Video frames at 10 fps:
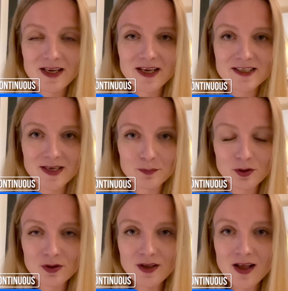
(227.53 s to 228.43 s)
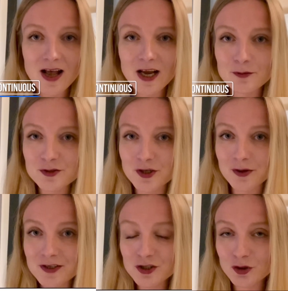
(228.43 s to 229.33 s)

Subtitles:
Example: I was going to